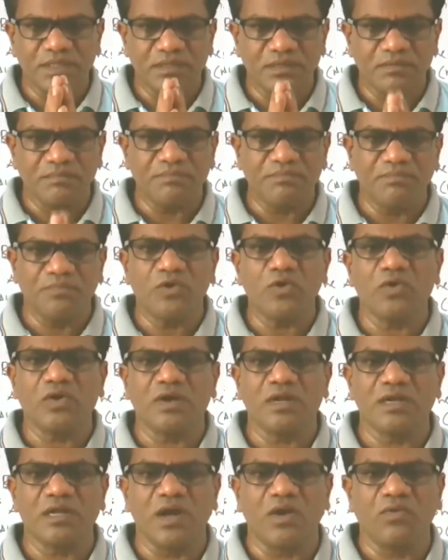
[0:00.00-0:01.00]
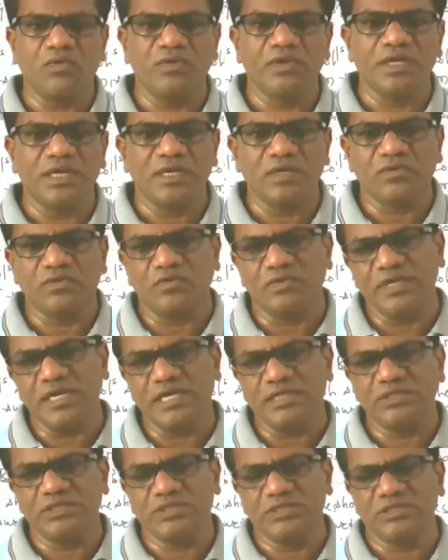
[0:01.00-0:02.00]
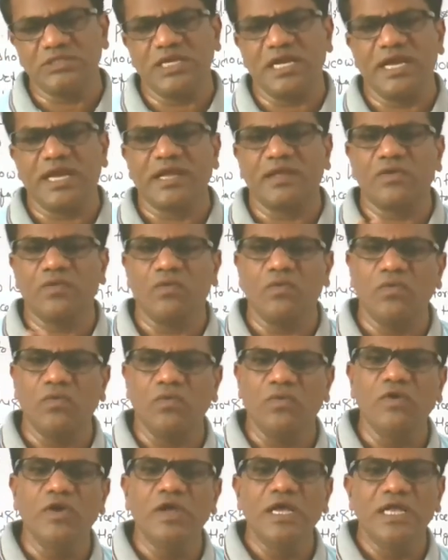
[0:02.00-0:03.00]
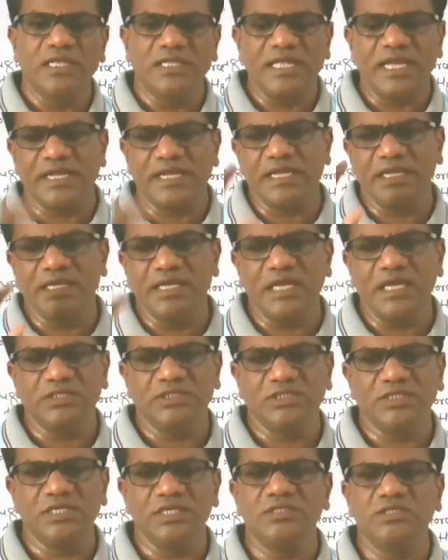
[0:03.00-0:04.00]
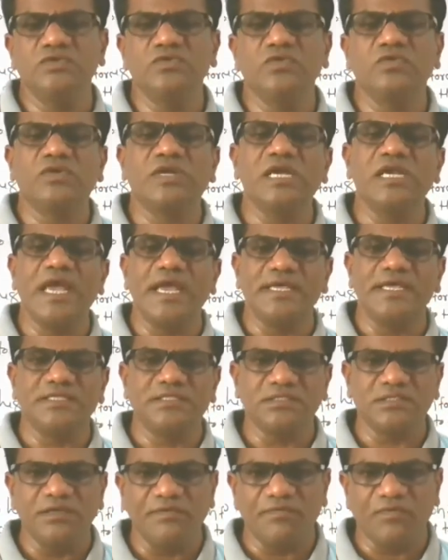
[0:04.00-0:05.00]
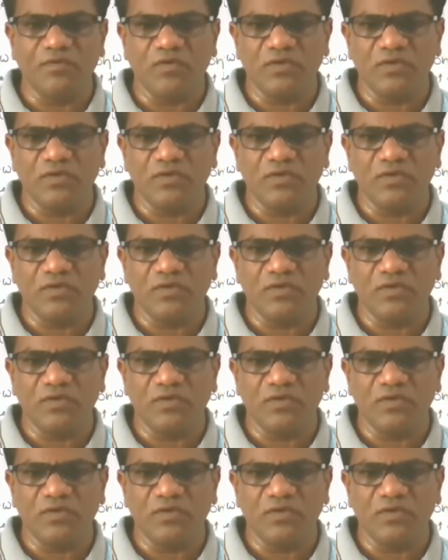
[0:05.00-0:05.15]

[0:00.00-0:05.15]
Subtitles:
broken down into H and O. That H is utilized for